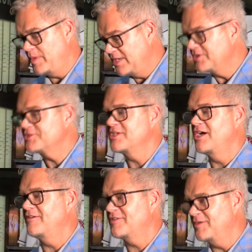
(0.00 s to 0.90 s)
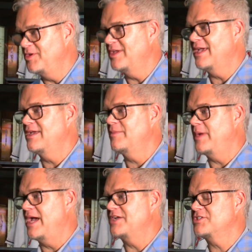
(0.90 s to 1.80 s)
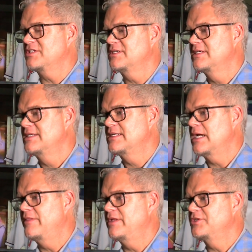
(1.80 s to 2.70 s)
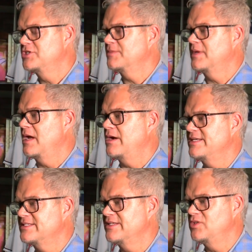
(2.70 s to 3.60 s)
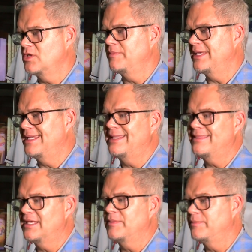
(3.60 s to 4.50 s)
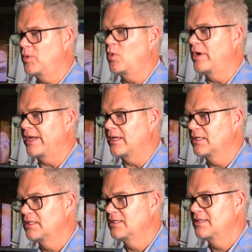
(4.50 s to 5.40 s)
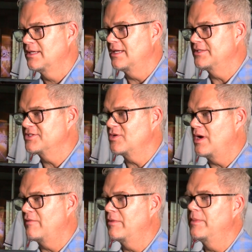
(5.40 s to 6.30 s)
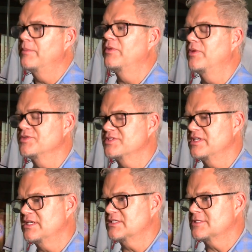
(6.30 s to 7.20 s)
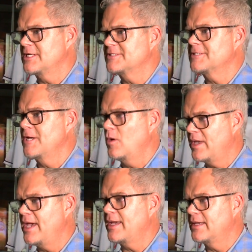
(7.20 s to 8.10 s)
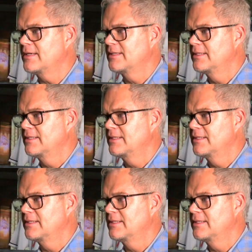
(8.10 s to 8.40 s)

"Be yourself, communicate your passion," and then Chip Caray said, "You can be anything but boring." And so I remember those things, and I say, "Okay,